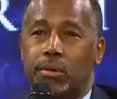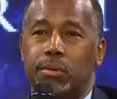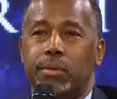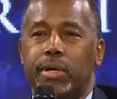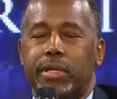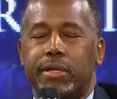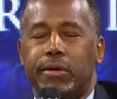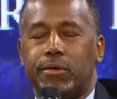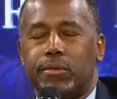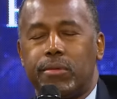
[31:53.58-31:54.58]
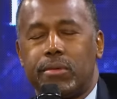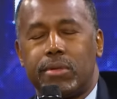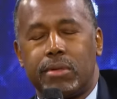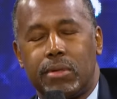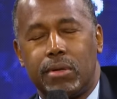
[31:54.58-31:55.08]
Well, you know,
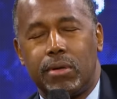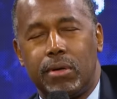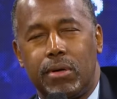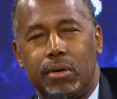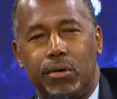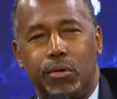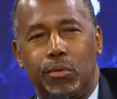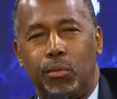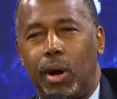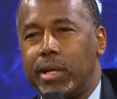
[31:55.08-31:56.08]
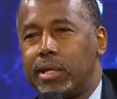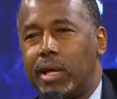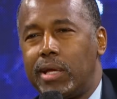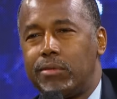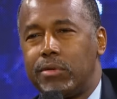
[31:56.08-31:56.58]
why did
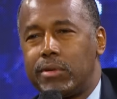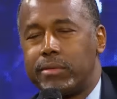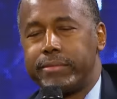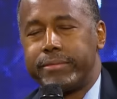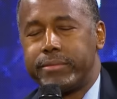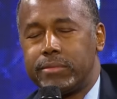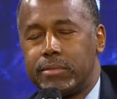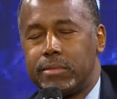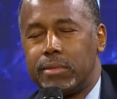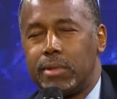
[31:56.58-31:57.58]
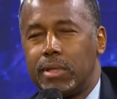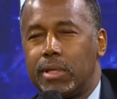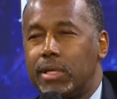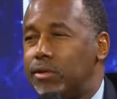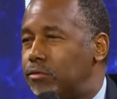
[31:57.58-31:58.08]
I even
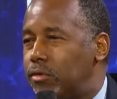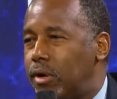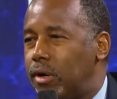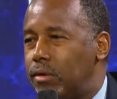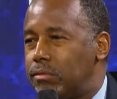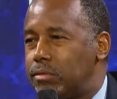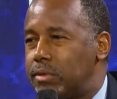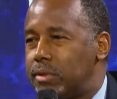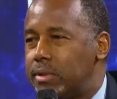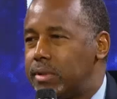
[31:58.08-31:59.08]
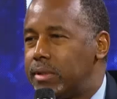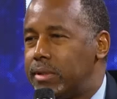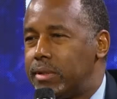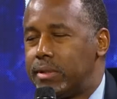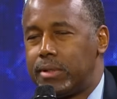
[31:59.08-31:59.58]
get involved
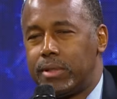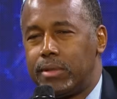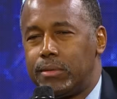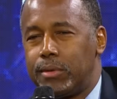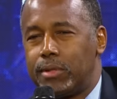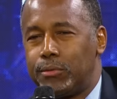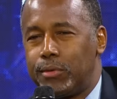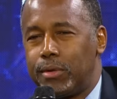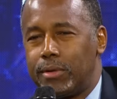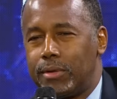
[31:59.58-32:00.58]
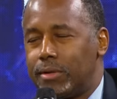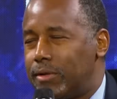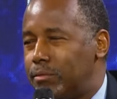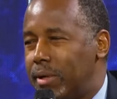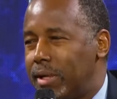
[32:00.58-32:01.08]
with the world
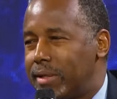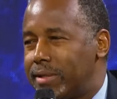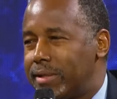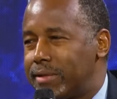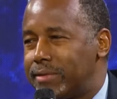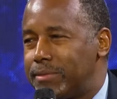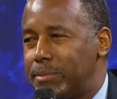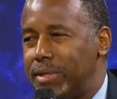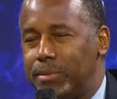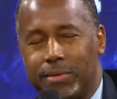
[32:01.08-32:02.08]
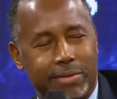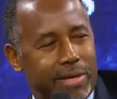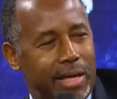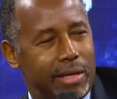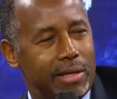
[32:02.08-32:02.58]
of politics? People
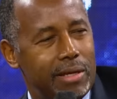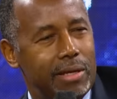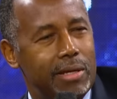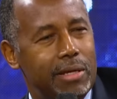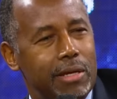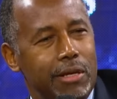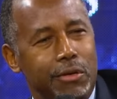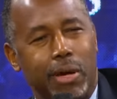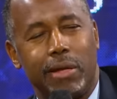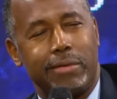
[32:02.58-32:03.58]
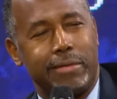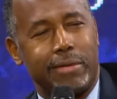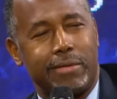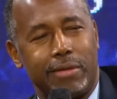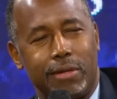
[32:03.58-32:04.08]
say, you had a
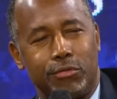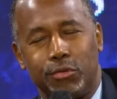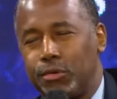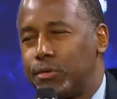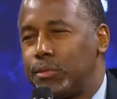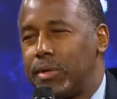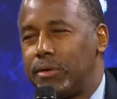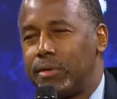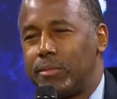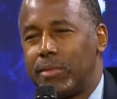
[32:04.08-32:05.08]
successful career in